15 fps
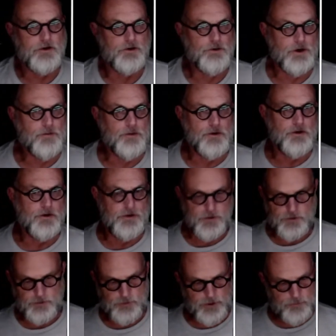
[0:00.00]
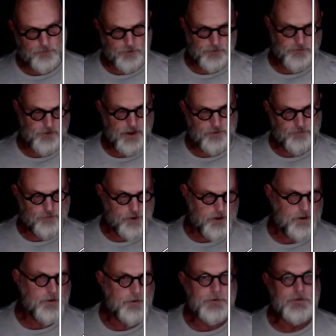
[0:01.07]
QWIKboard lightboard
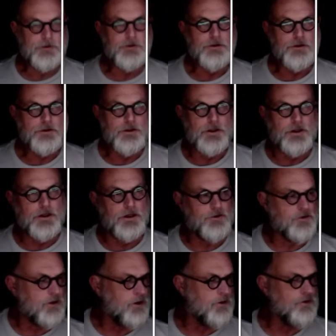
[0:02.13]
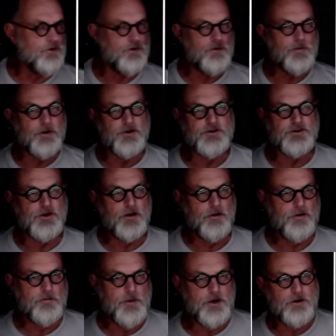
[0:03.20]
software. It's called
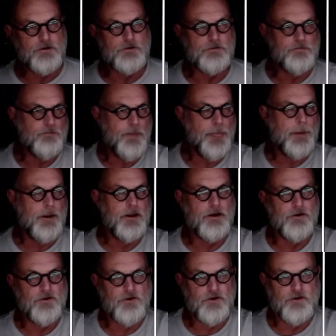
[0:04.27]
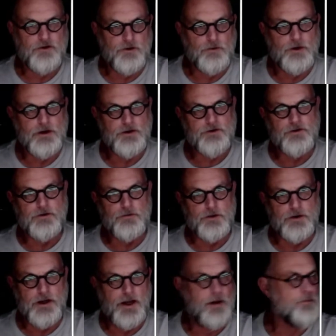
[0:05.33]
UBERstealth mode, and essentially what
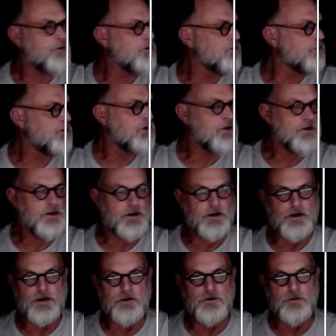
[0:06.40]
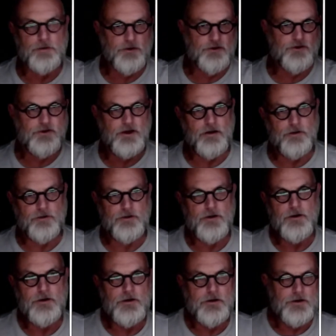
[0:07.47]
happens when you click on UBERstealth,
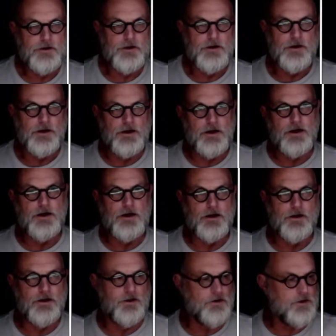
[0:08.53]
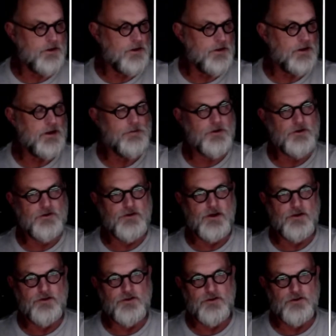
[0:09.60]
the image
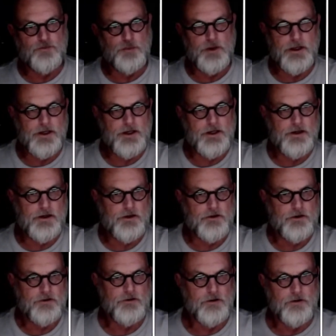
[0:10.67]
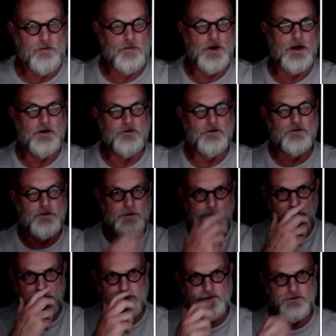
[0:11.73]
that's displayed in the Chrome browser,
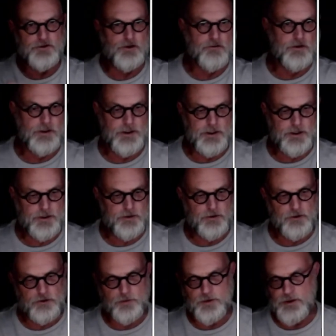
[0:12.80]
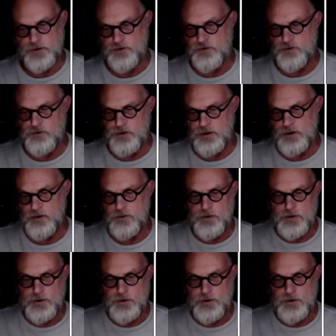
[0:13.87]
which is overlaid here in OBS Studio,